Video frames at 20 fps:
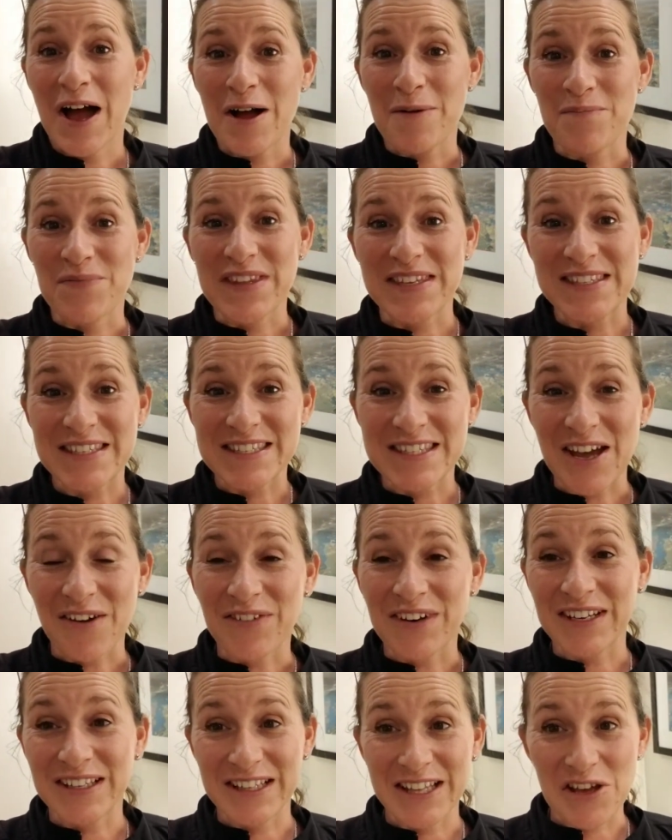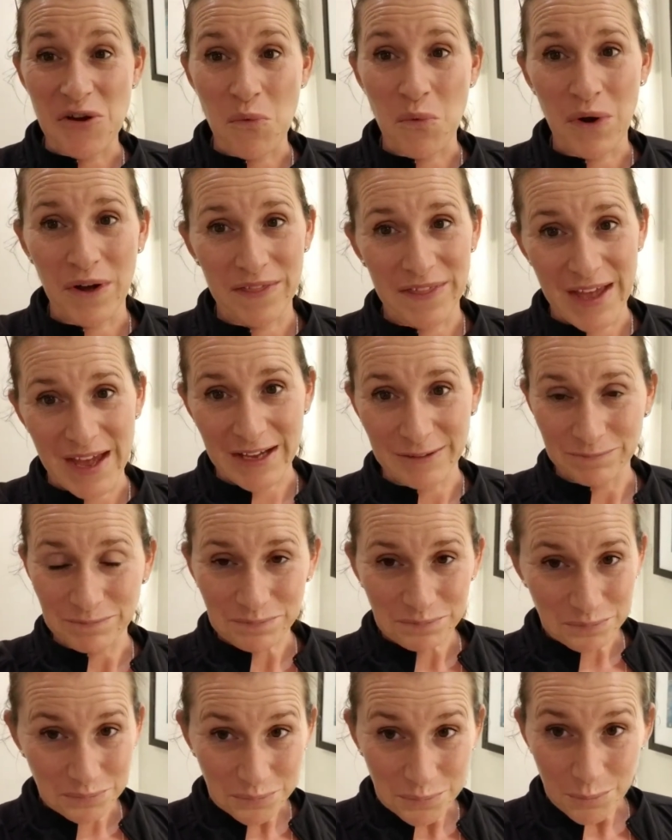uh, this is definitely one
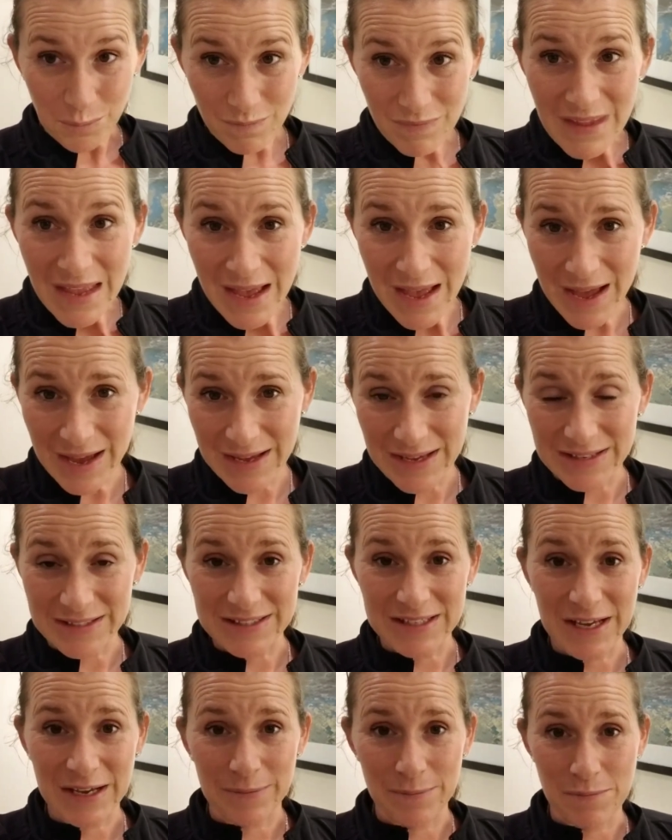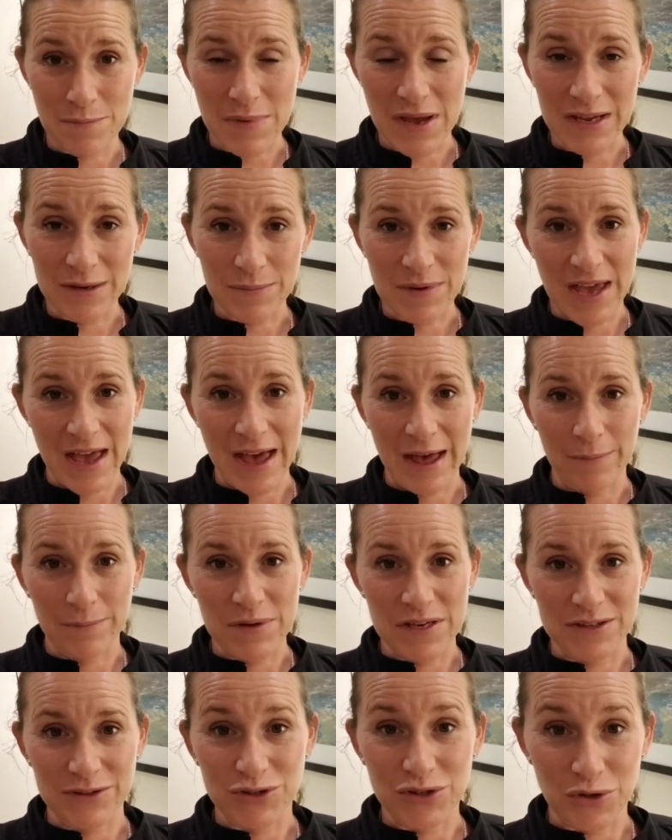that has made me
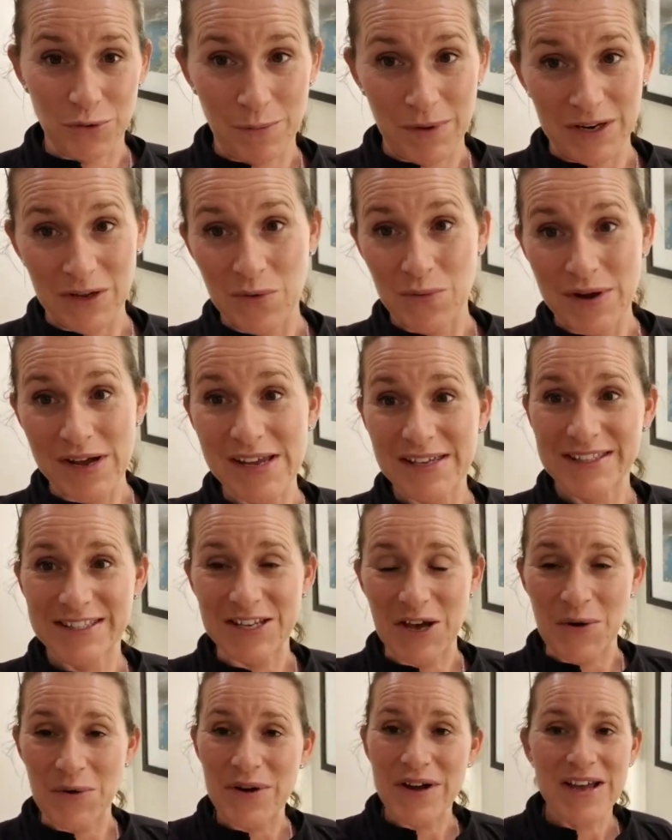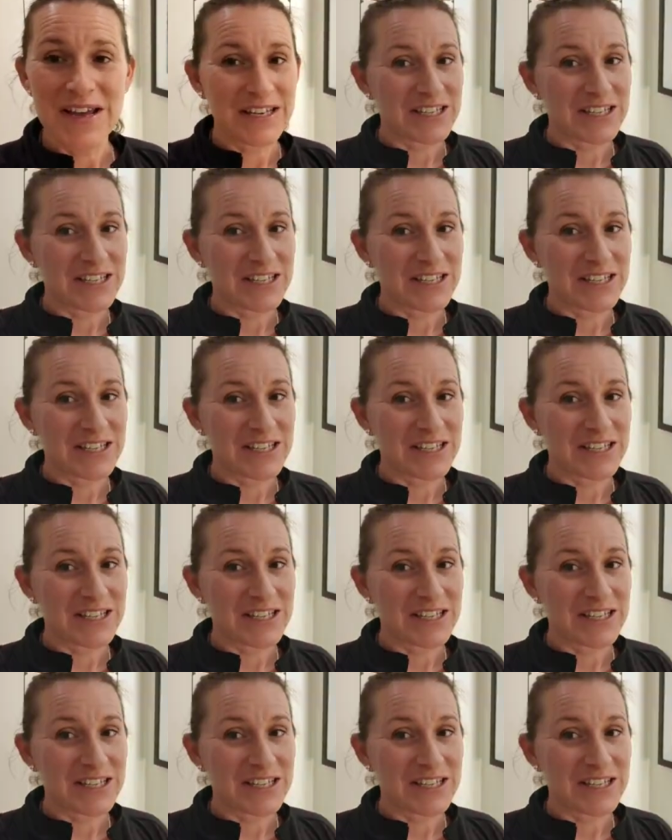happy in so many ways. So